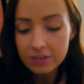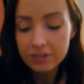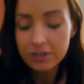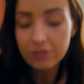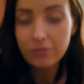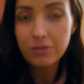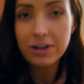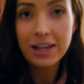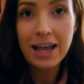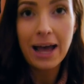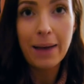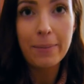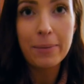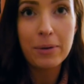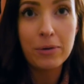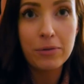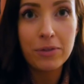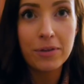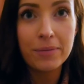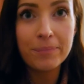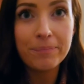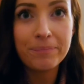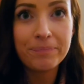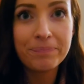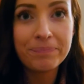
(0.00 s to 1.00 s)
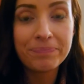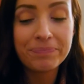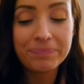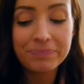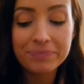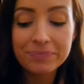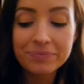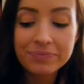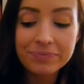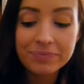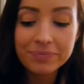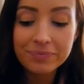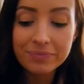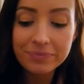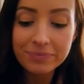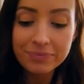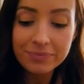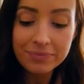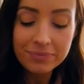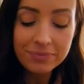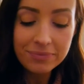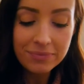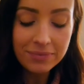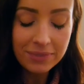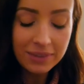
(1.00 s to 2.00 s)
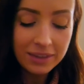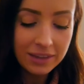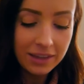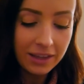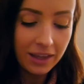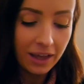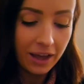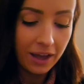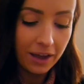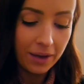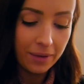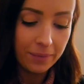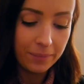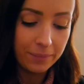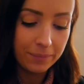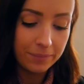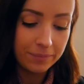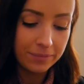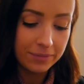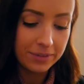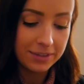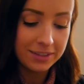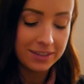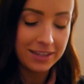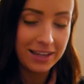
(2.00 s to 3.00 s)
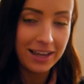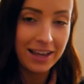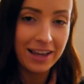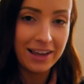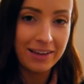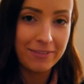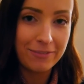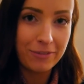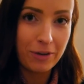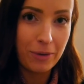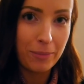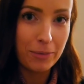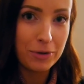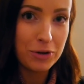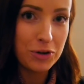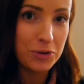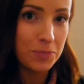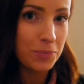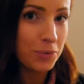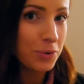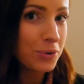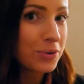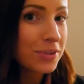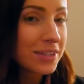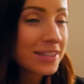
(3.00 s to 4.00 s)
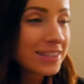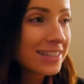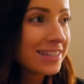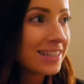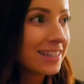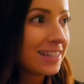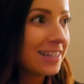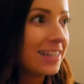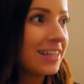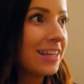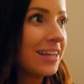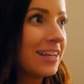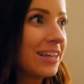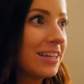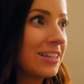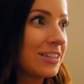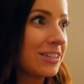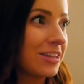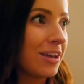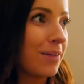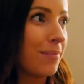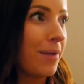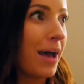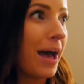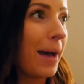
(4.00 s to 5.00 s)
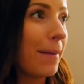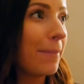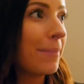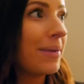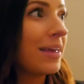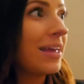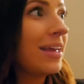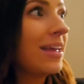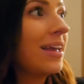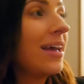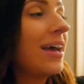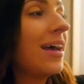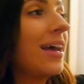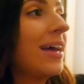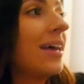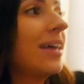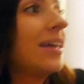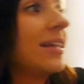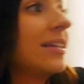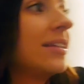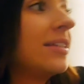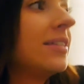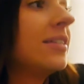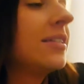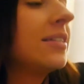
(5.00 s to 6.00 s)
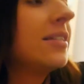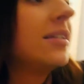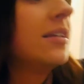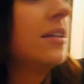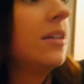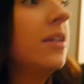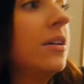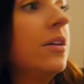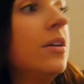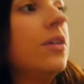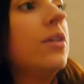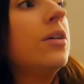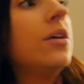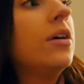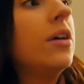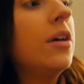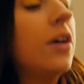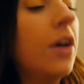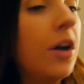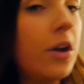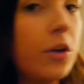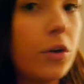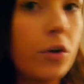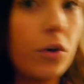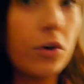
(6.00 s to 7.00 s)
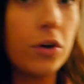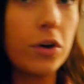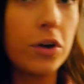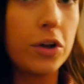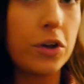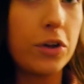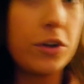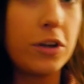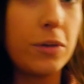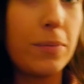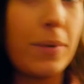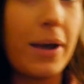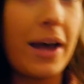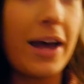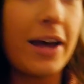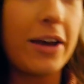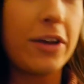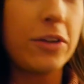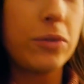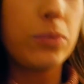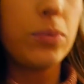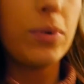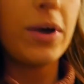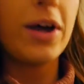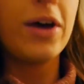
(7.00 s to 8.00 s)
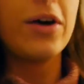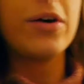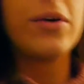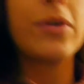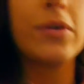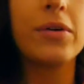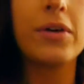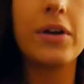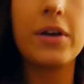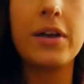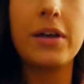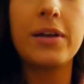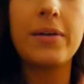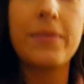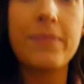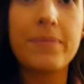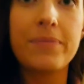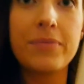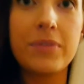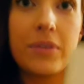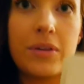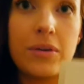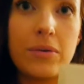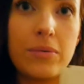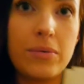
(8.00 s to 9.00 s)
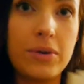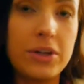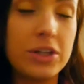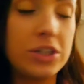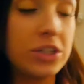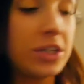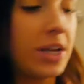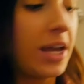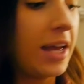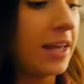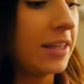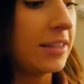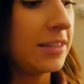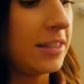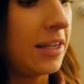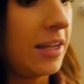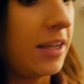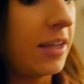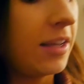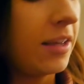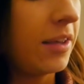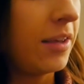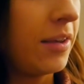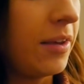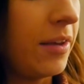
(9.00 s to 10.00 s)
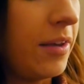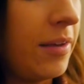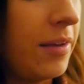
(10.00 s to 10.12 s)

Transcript: So I'm really happy with them. So yeah, I've got my new boots. So I'm happy, and I've got a goodie bag as well, which has like